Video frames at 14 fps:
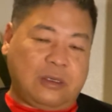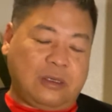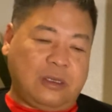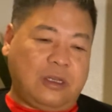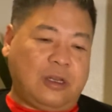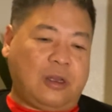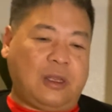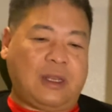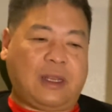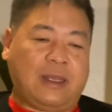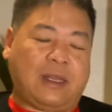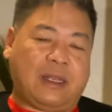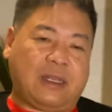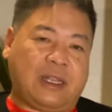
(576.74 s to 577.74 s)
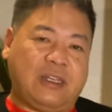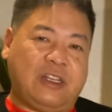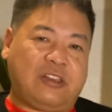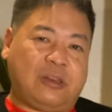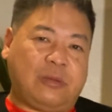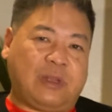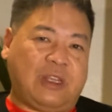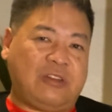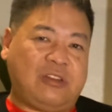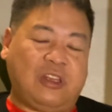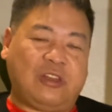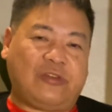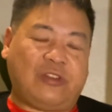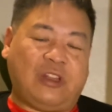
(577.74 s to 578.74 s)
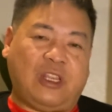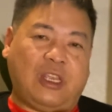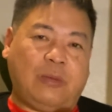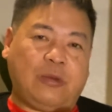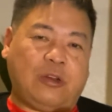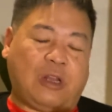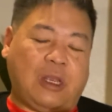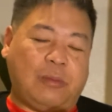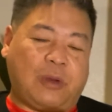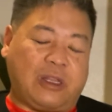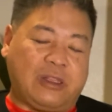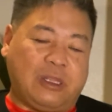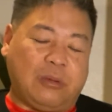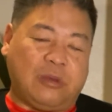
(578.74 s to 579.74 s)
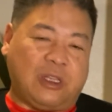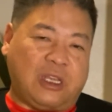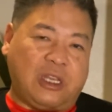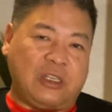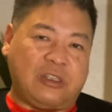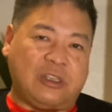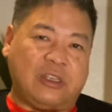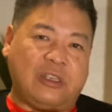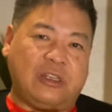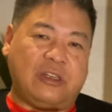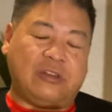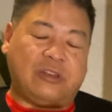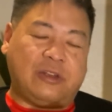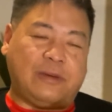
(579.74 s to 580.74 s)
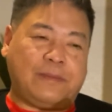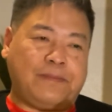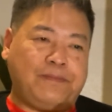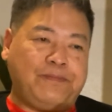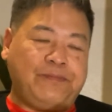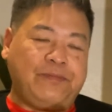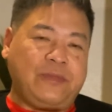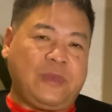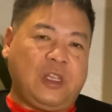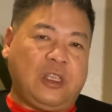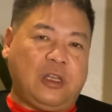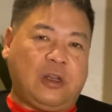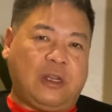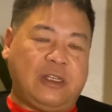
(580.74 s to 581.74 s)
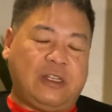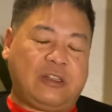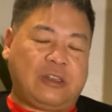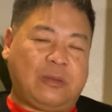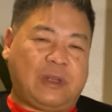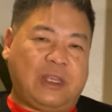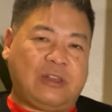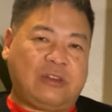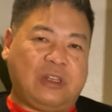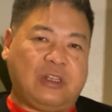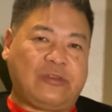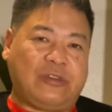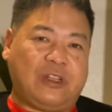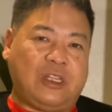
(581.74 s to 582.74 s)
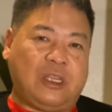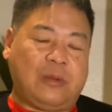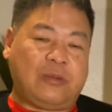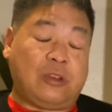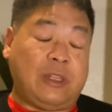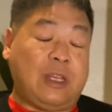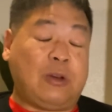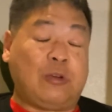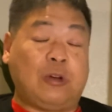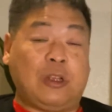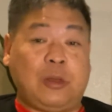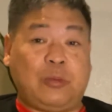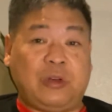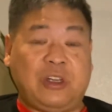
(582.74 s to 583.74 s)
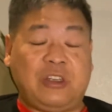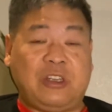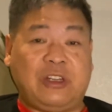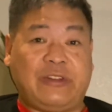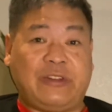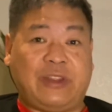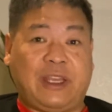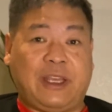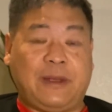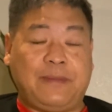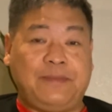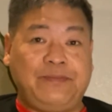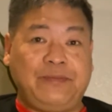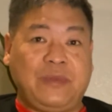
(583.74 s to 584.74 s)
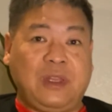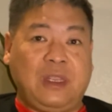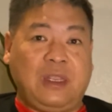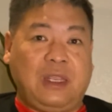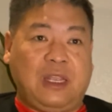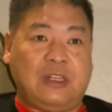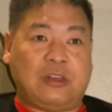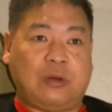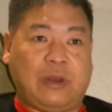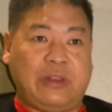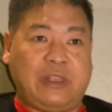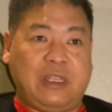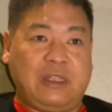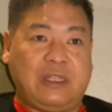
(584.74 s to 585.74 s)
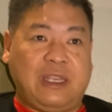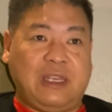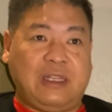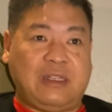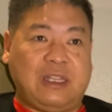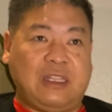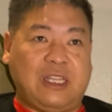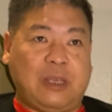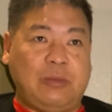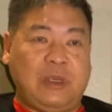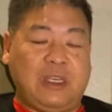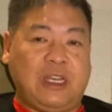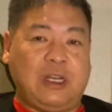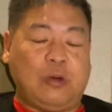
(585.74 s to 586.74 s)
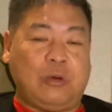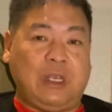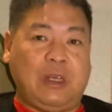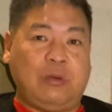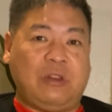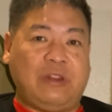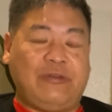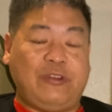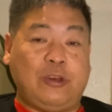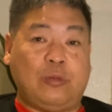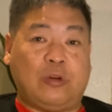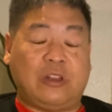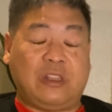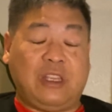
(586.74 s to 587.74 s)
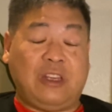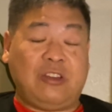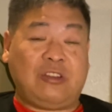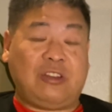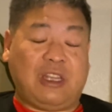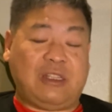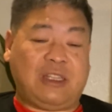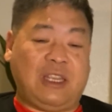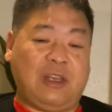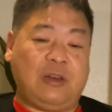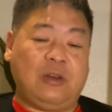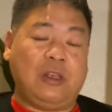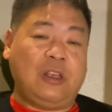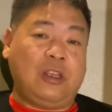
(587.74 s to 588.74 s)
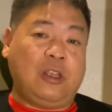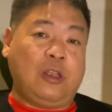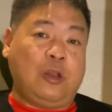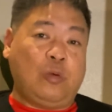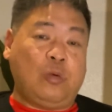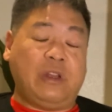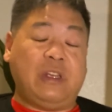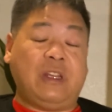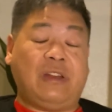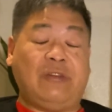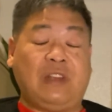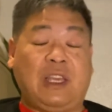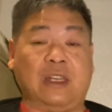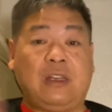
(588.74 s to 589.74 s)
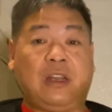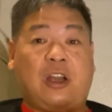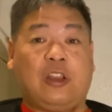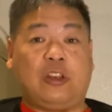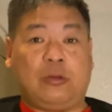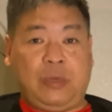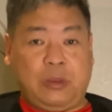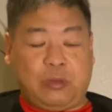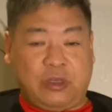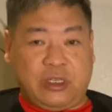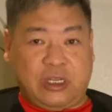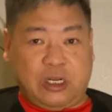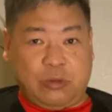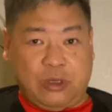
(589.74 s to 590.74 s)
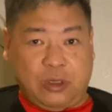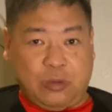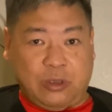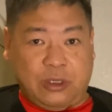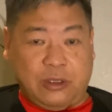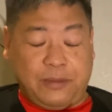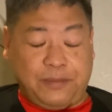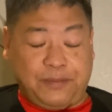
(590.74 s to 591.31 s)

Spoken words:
I did some nice things for them. I bought them lunches, and I did some nice things for them, so they were really appreciative of that. And so I think they let me get away with a few more things that they wouldn't have let other people get away with.